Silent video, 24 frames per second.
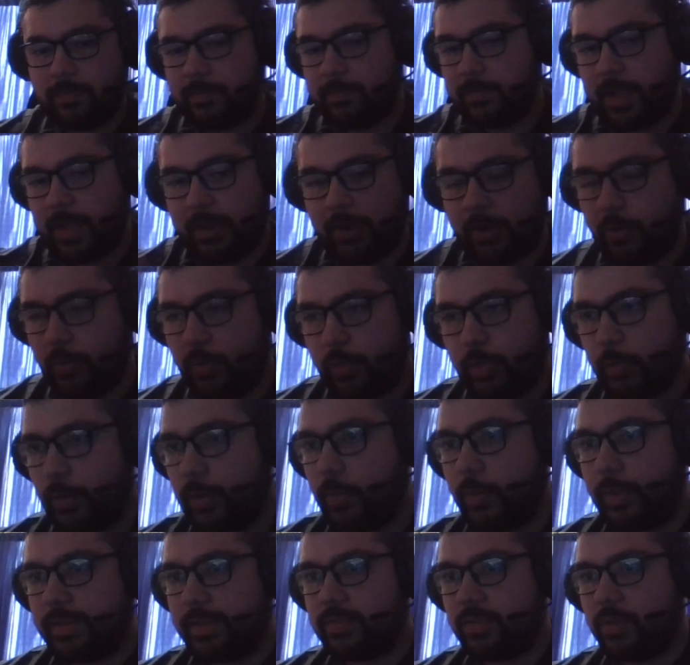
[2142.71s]
I don't know, 3
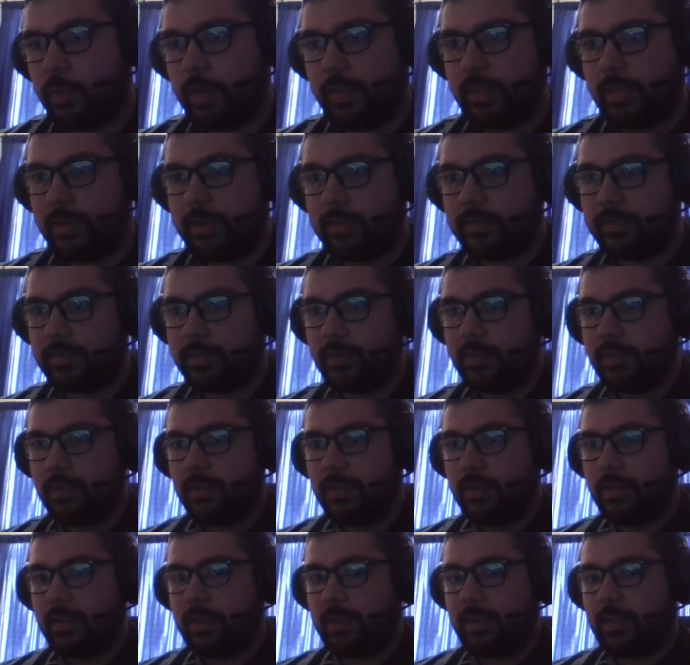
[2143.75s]
weeks doing this,
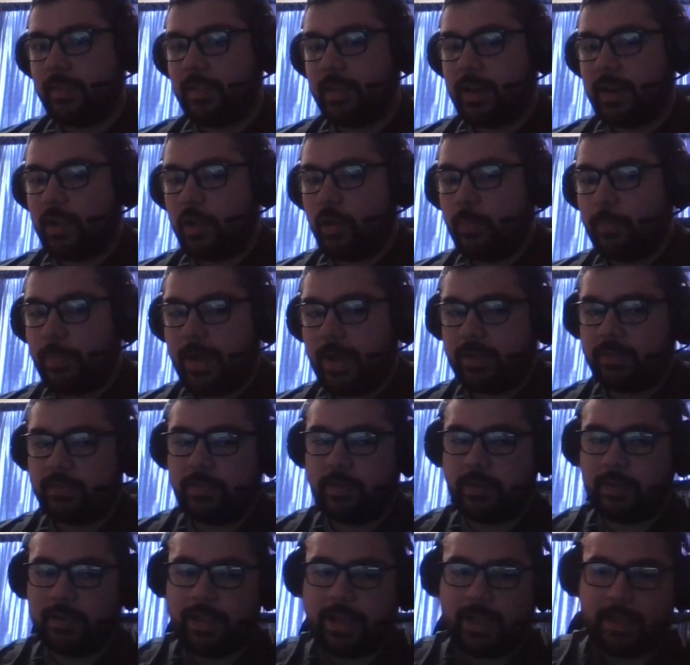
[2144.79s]
and then I go back to
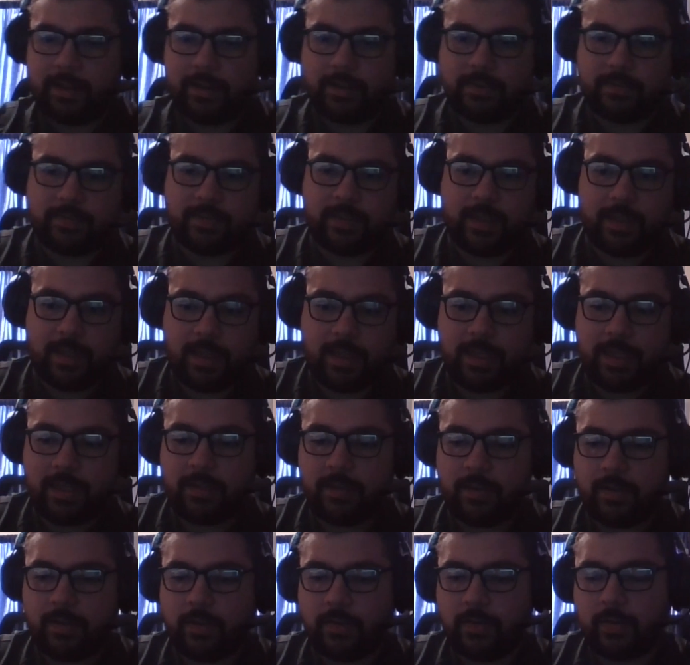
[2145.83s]
the client and say, hey,
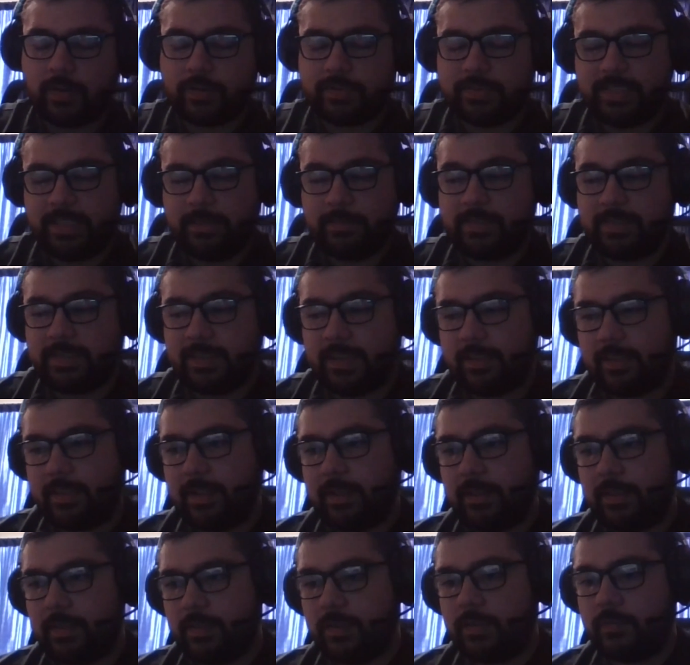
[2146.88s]
our team said
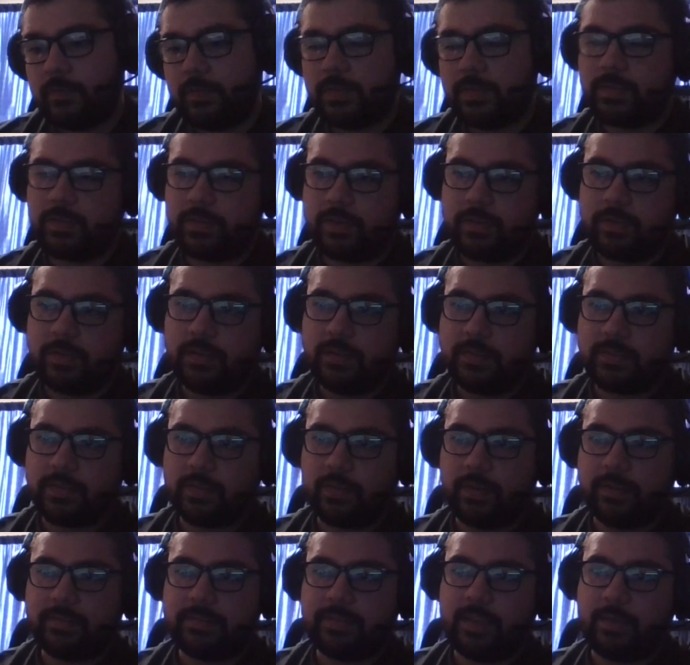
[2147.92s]
that this feature is
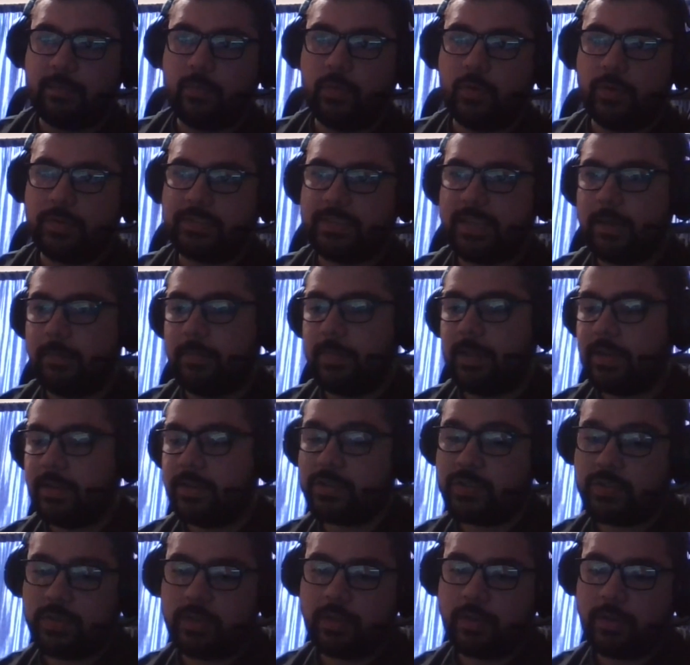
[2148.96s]
going to take more time than it
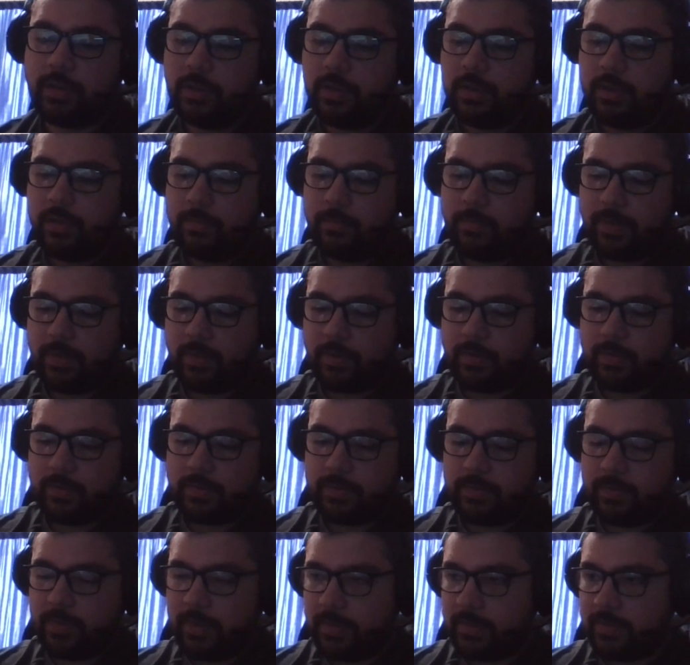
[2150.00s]
should
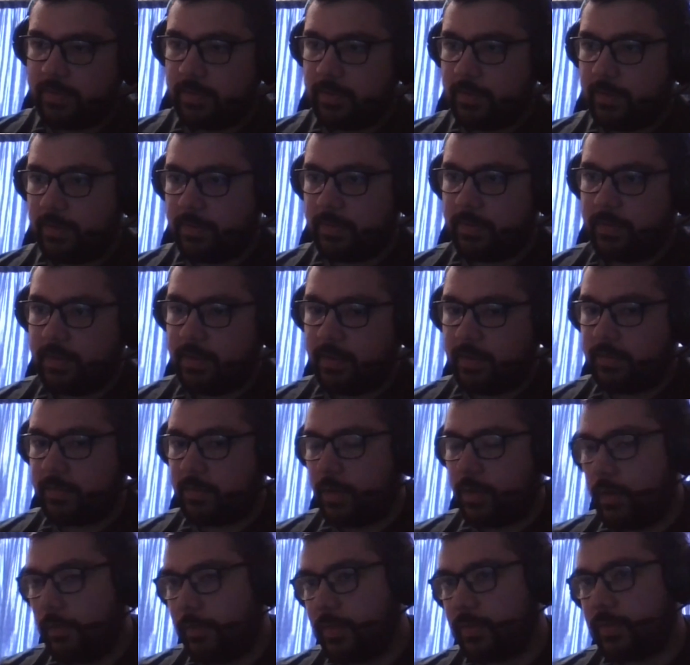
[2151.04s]
because this and this and this,
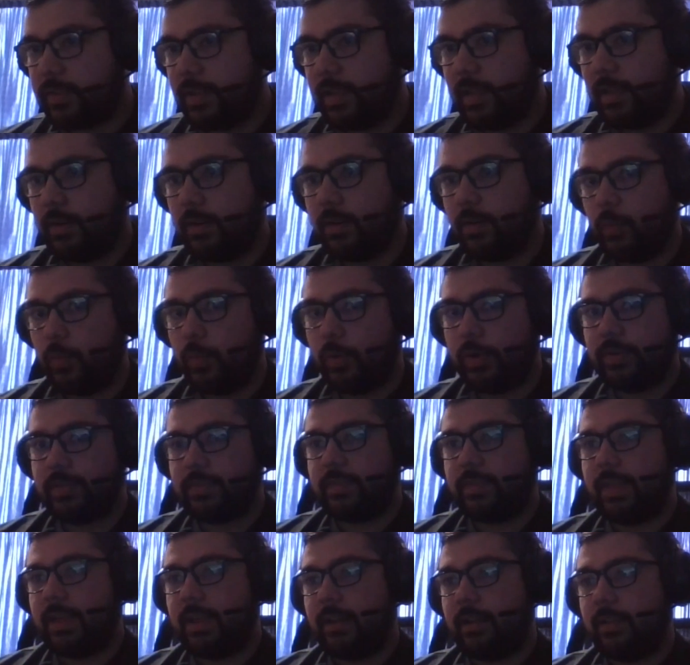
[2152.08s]
obviously on words
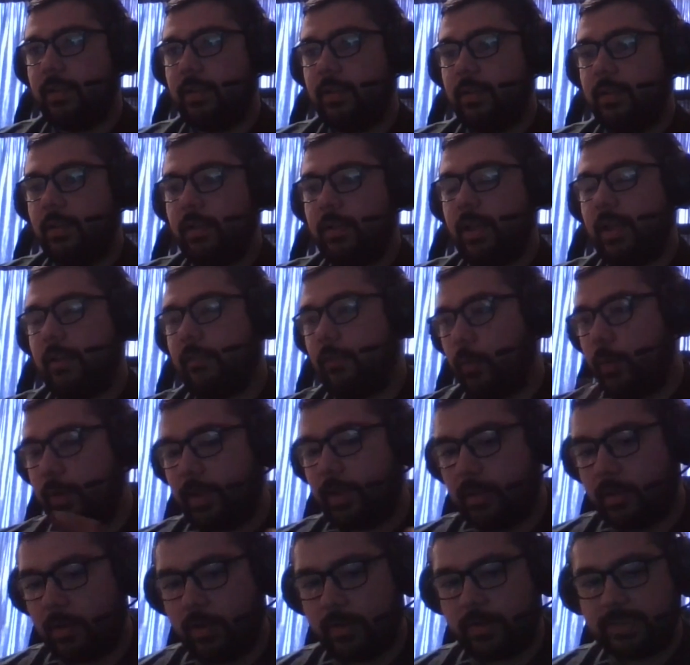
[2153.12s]
that everyone
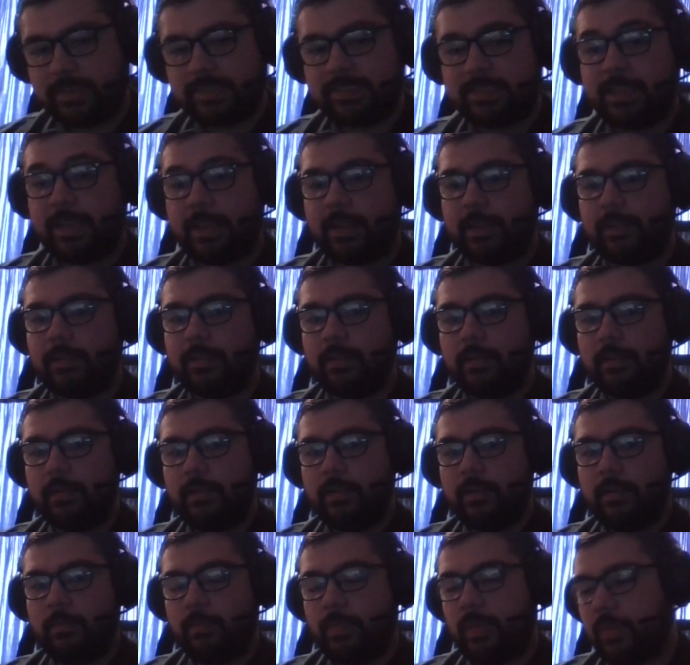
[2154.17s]
can understand,
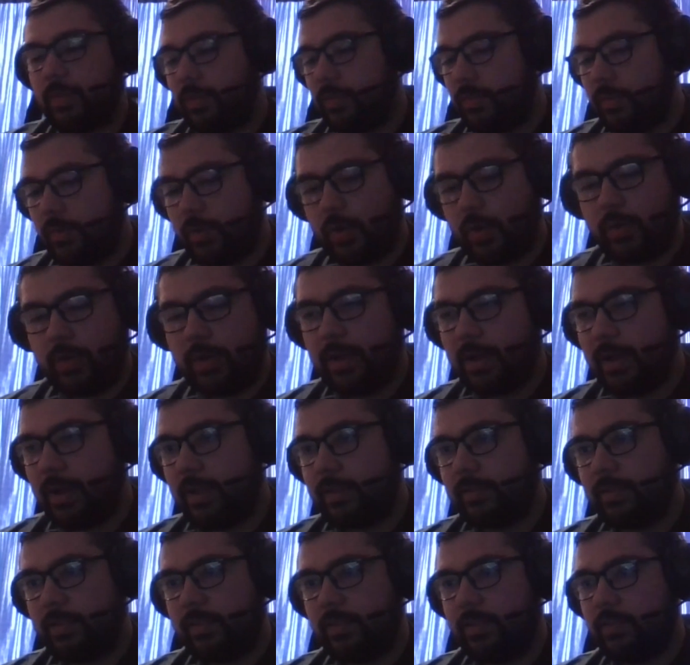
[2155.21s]
because,
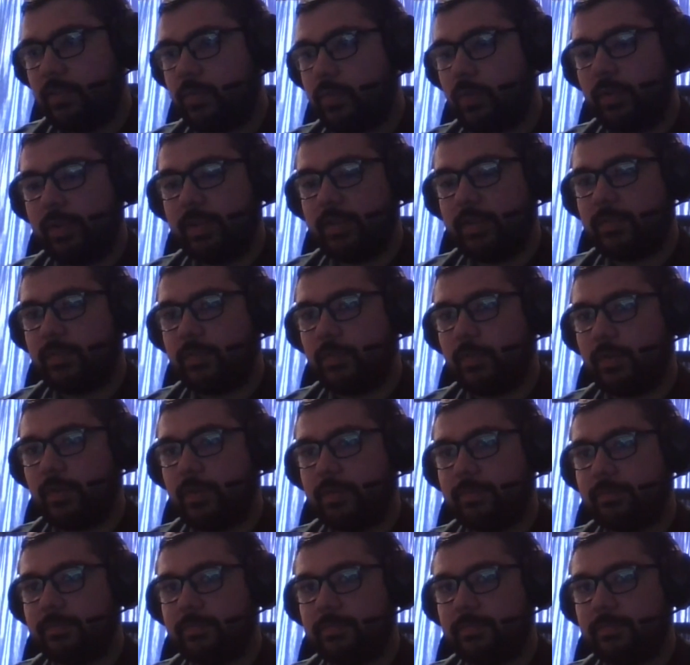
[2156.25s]
this role is for